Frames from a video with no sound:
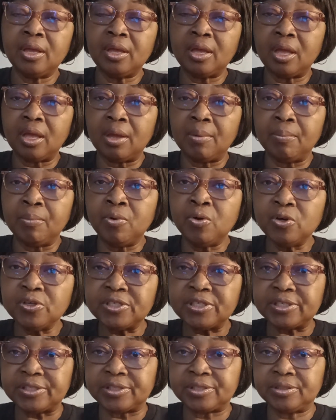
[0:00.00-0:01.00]

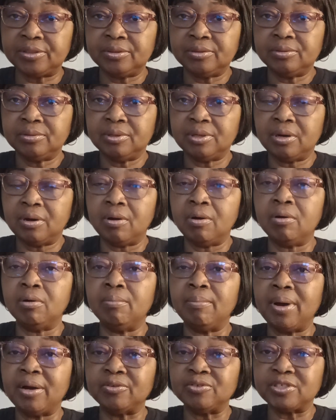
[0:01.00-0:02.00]
Moses
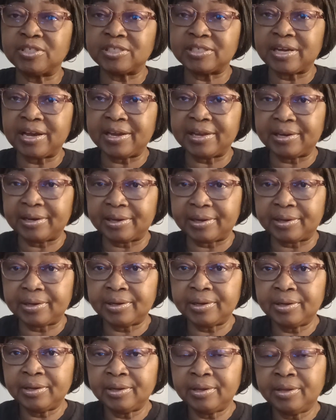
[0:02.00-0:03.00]
on Mount Sinai
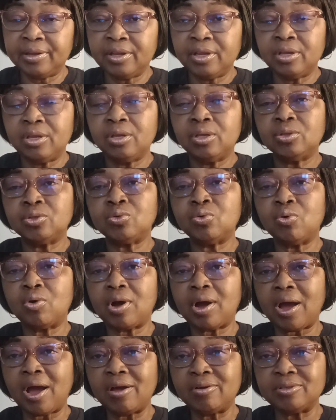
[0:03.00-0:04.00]
to
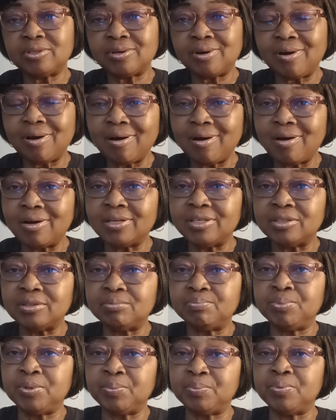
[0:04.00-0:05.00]
count all the
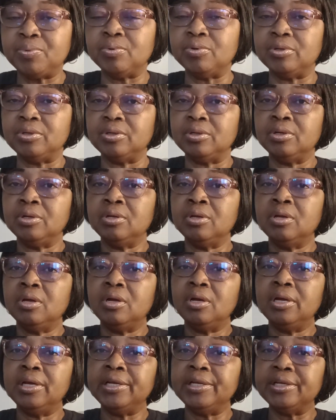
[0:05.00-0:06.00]
people
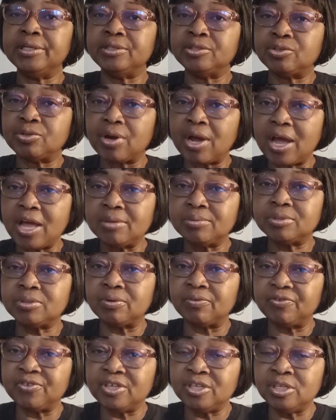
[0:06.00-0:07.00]
in the tribes
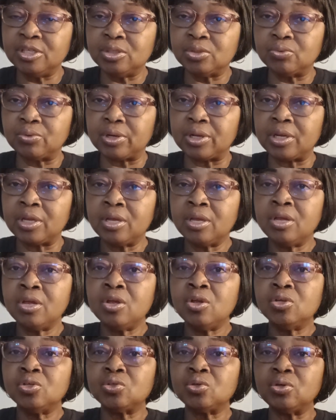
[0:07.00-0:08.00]
of Israel.
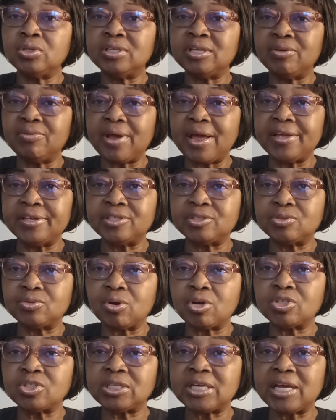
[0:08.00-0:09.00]
So they were
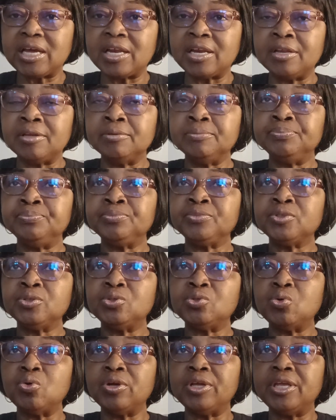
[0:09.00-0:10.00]
instructed
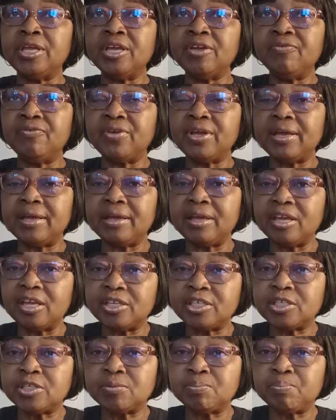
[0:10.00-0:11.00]
to give
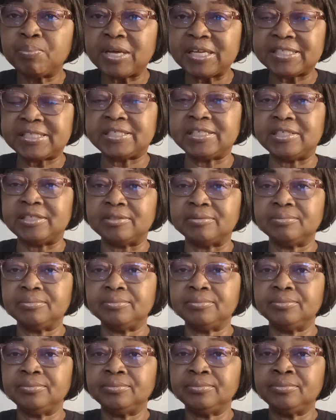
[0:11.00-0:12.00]
each person
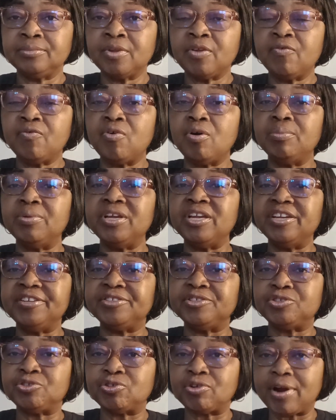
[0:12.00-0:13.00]
from
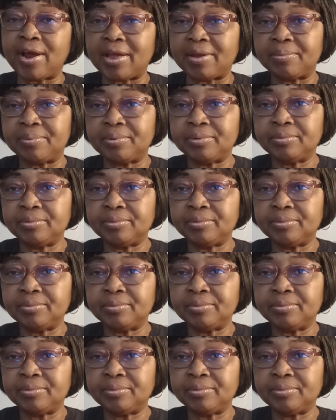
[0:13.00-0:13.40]
each tribe.